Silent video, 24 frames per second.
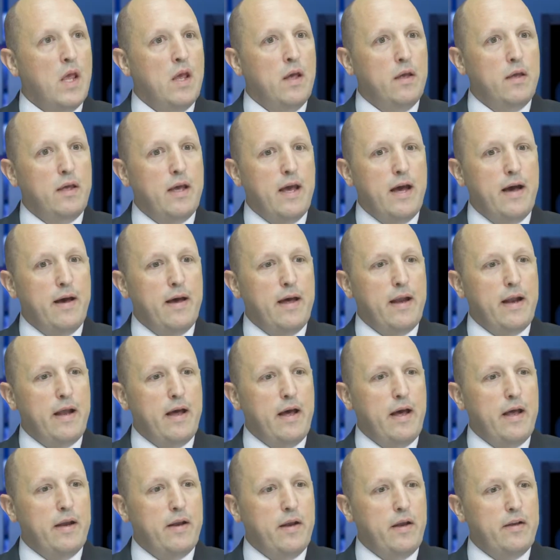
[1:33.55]
Yeah, and
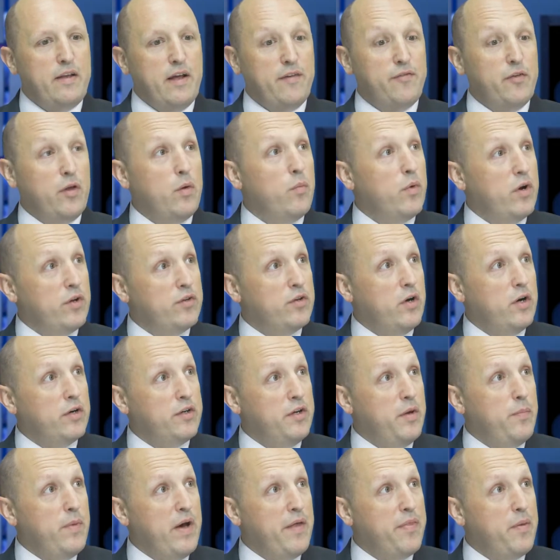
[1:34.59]
I definitely want to talk to
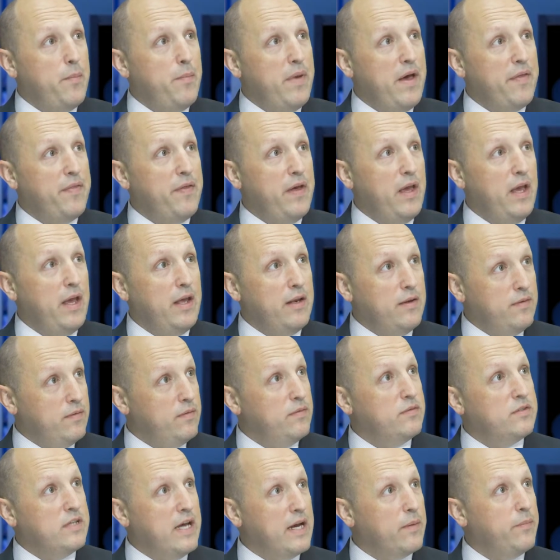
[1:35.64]
you about the
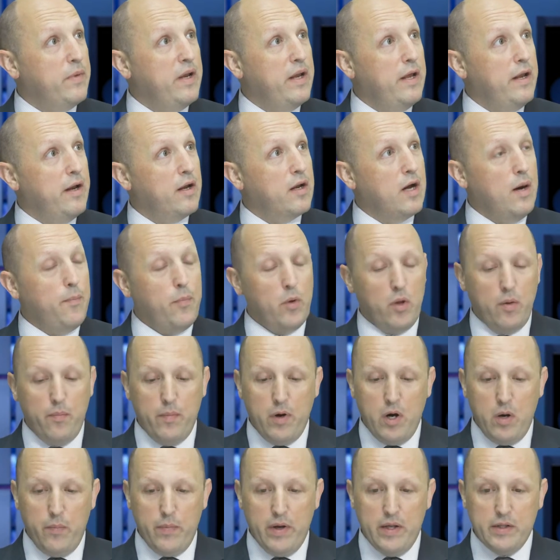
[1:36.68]
methane segment in a couple of
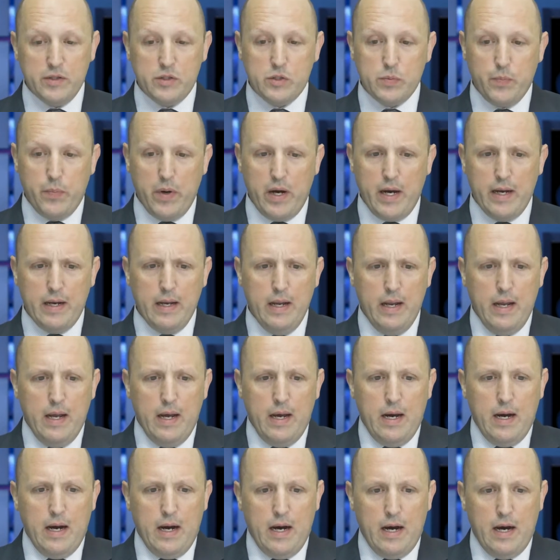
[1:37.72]
moments, but
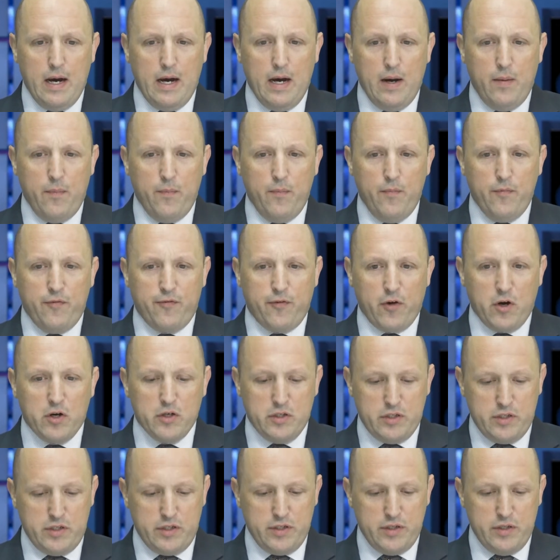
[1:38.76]

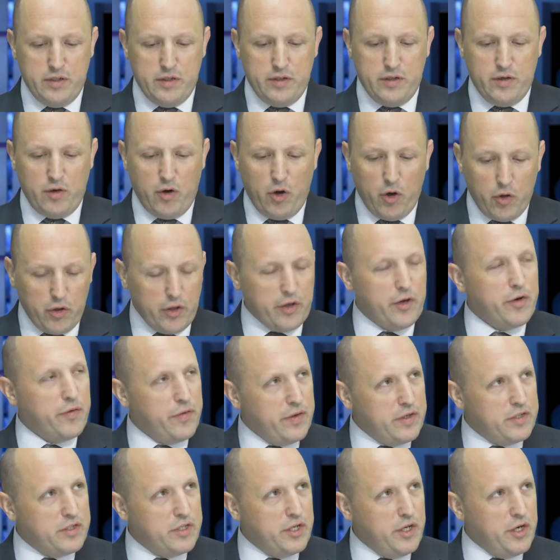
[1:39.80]
first, earlier
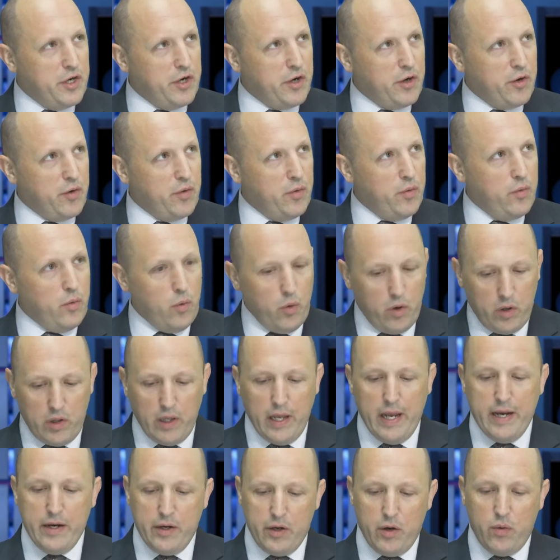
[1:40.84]
this year,
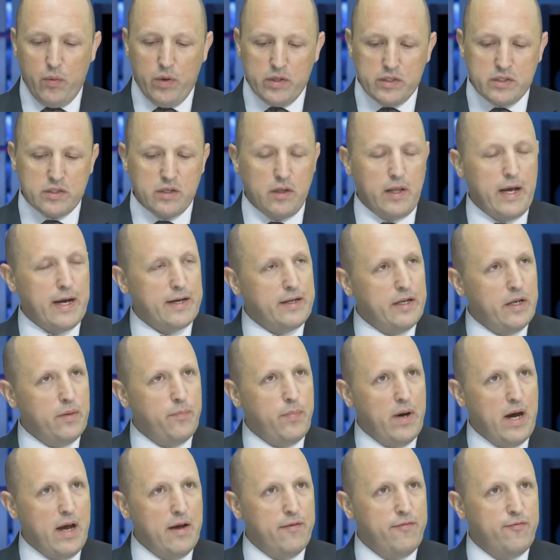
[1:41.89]
Orlando was selected
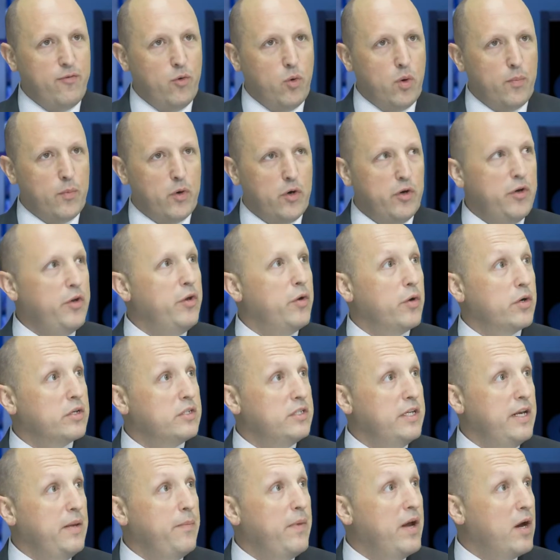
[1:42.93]
by former New York
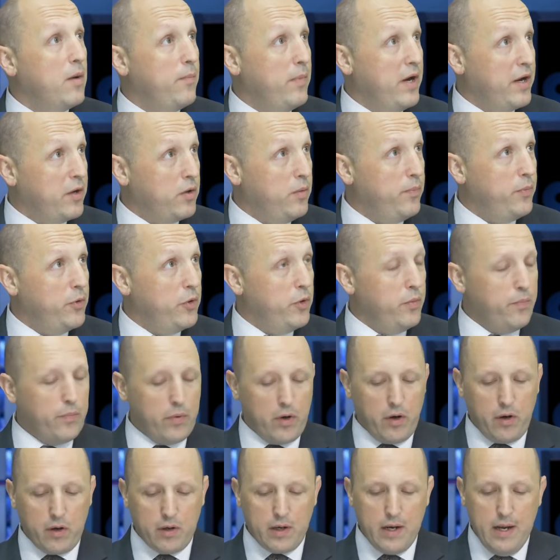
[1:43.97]
City Mayor Michael
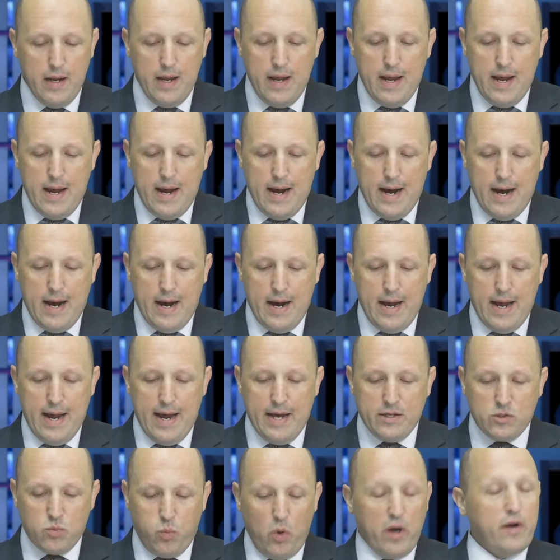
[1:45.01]
Bloomberg
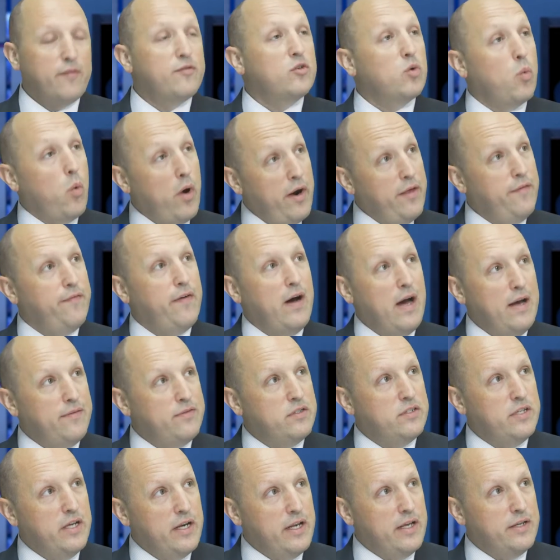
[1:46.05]
as one of 25
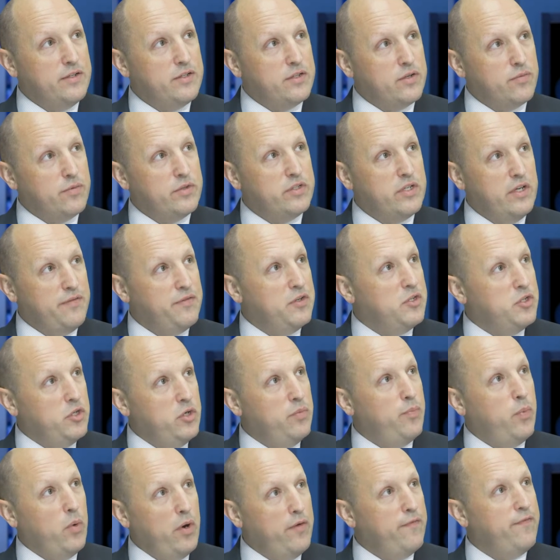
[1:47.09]
cities to receive a
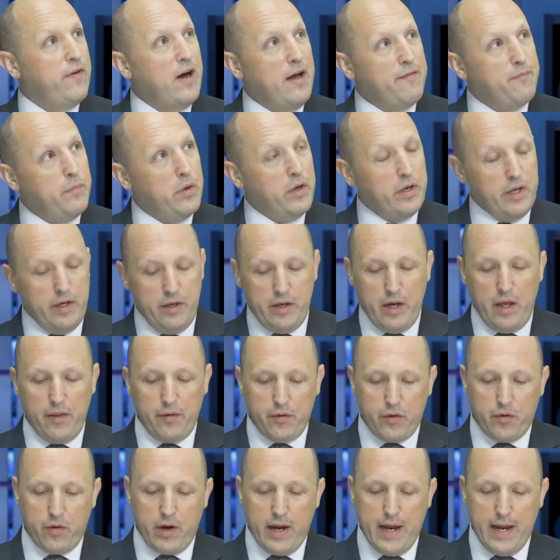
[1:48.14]
$2.5 million
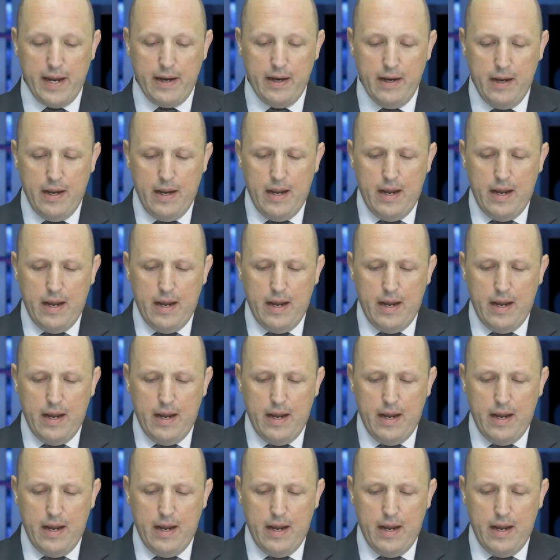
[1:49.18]
grant.